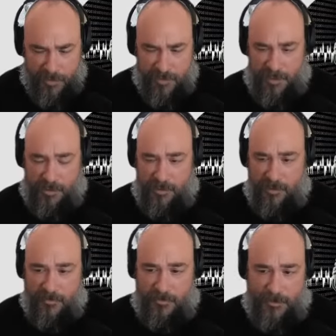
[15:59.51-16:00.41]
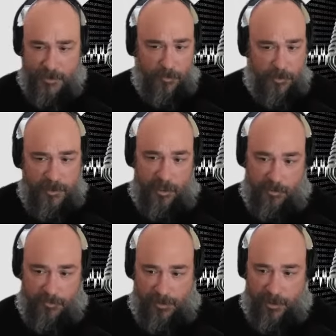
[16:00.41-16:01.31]
thing of people scared
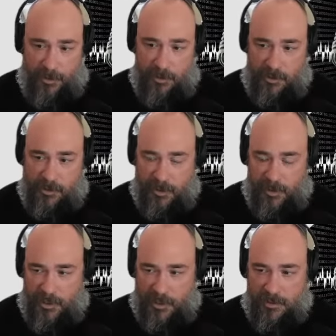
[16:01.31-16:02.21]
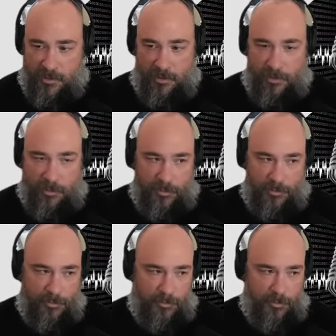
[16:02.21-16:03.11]
of technology. I
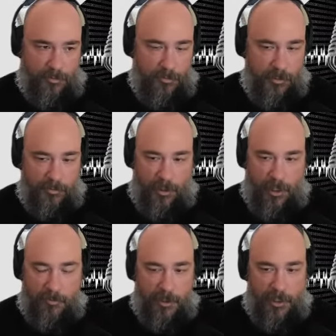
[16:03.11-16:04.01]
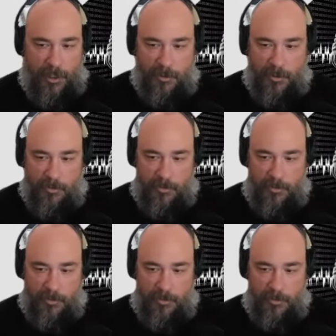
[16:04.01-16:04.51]
still would love when I would